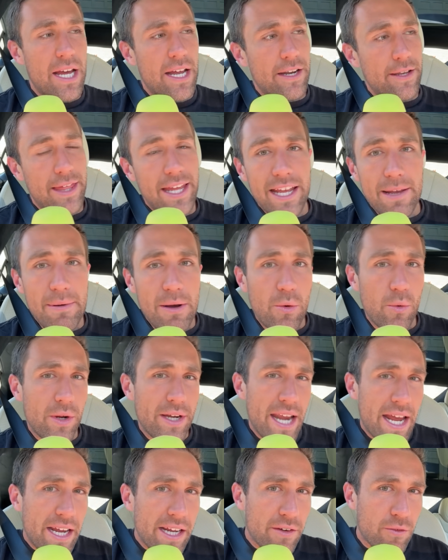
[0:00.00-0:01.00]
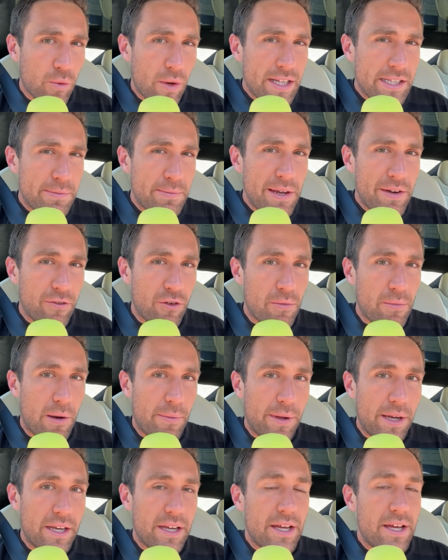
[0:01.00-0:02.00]
Think about what negative rates mean for a
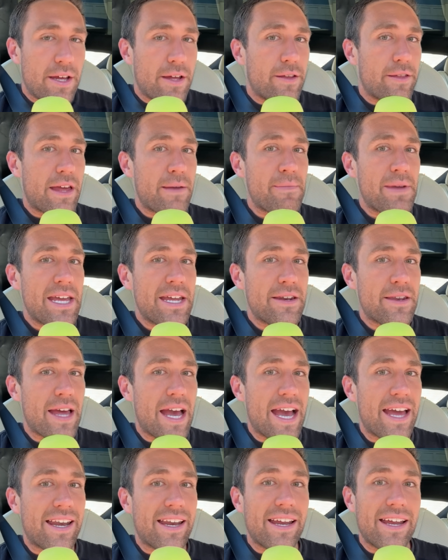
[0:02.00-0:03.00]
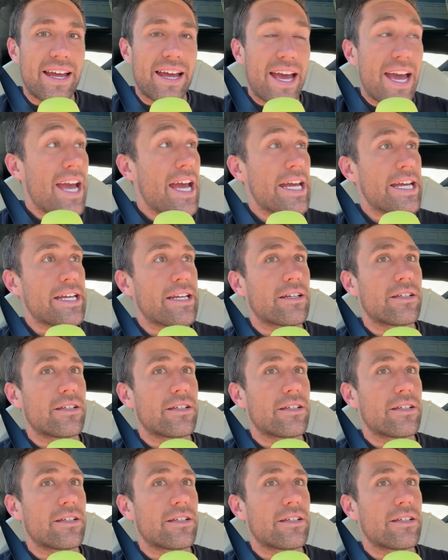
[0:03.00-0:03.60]
moment. They mean that, hey,